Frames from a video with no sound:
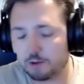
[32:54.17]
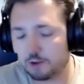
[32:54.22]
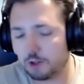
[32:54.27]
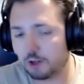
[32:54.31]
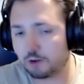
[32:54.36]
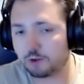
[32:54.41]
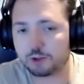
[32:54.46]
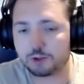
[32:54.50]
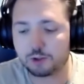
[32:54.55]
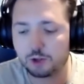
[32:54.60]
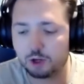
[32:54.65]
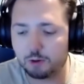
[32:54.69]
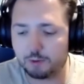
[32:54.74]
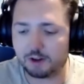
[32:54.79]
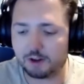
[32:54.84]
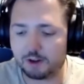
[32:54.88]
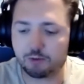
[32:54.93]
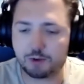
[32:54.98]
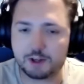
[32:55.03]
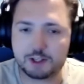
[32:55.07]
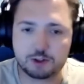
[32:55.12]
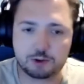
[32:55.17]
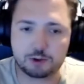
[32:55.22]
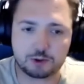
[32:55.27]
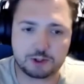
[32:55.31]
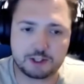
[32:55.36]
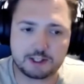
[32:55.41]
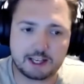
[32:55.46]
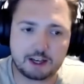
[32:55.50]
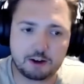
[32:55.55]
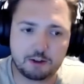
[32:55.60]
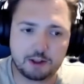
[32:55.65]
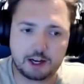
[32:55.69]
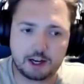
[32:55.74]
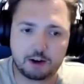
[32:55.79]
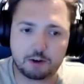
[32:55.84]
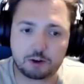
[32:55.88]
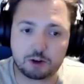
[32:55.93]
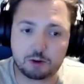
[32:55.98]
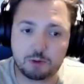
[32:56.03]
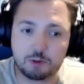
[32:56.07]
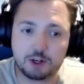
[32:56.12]
There are so many resources out there
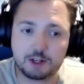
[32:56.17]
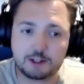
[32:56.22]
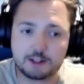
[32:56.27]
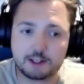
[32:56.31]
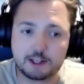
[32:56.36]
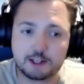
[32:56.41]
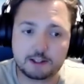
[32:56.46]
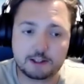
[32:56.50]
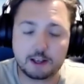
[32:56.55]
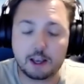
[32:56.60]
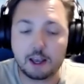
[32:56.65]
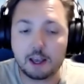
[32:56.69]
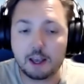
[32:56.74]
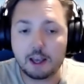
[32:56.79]
and communities